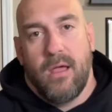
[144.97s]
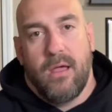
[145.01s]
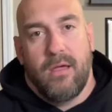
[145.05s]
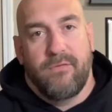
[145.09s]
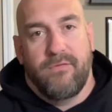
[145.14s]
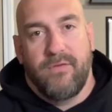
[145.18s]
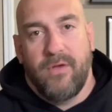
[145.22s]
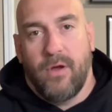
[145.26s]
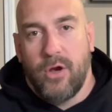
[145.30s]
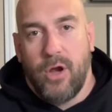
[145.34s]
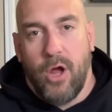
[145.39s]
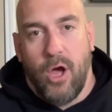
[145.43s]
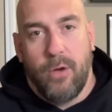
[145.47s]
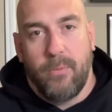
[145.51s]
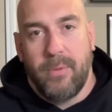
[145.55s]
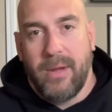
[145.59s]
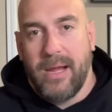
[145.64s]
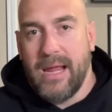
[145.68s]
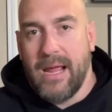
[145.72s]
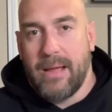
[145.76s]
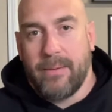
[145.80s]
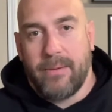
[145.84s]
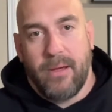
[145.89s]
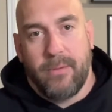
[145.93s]
If you don't know
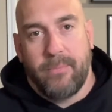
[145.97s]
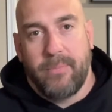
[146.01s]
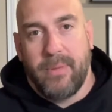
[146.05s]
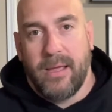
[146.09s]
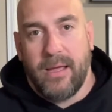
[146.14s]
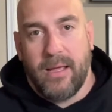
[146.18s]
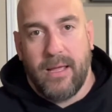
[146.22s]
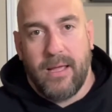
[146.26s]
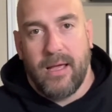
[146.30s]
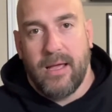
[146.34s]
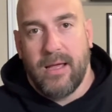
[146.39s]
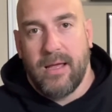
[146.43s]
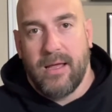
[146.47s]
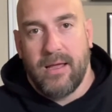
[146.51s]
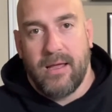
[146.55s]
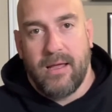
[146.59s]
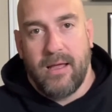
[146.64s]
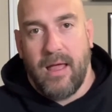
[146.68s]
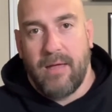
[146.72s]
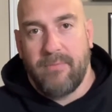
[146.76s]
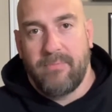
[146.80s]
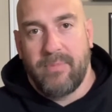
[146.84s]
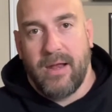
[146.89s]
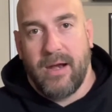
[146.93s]
me, I've
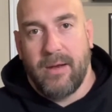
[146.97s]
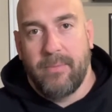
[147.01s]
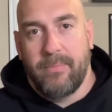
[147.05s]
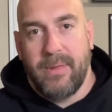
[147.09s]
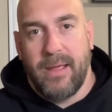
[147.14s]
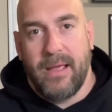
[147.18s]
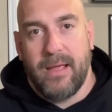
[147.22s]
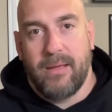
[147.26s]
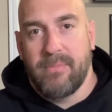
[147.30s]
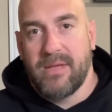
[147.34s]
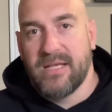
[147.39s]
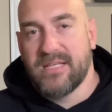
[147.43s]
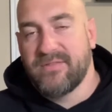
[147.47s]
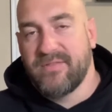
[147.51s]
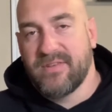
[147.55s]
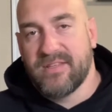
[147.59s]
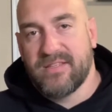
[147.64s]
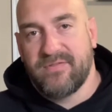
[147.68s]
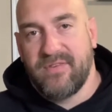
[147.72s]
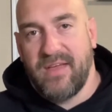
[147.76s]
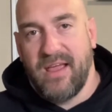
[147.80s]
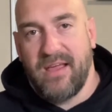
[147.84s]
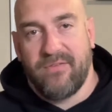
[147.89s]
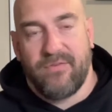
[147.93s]
been a big
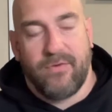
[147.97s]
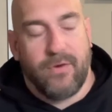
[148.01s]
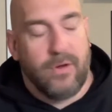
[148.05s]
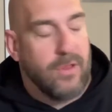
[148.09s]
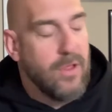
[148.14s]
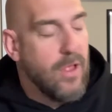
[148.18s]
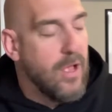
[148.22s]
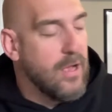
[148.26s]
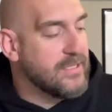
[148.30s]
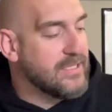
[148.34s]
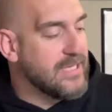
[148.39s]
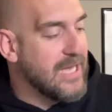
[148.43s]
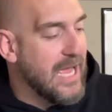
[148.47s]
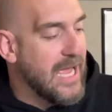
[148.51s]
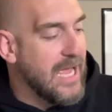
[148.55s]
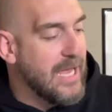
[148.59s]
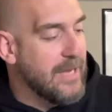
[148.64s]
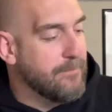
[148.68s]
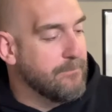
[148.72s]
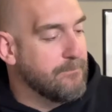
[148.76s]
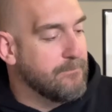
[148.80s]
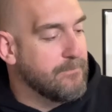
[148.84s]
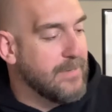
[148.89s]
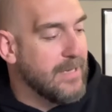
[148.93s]
Misfits fan for a long
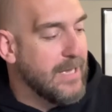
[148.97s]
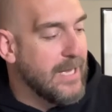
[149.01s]
time.